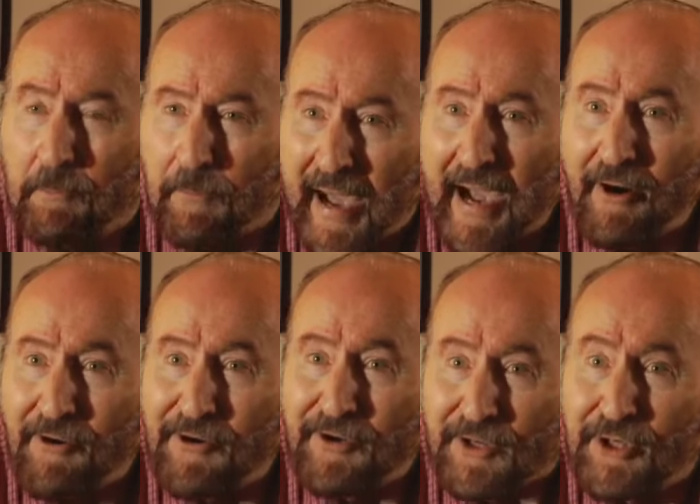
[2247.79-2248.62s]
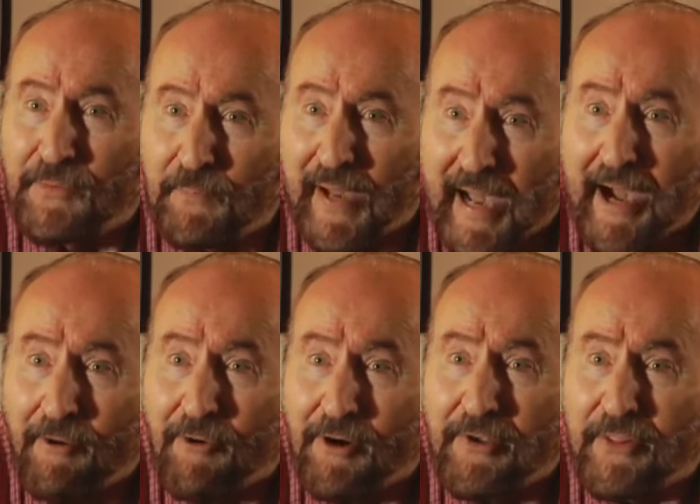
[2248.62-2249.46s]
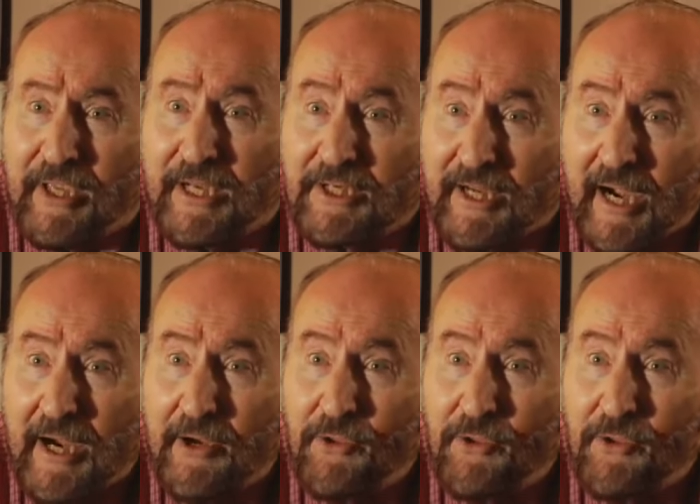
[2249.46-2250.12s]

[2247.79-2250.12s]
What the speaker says: could power the entire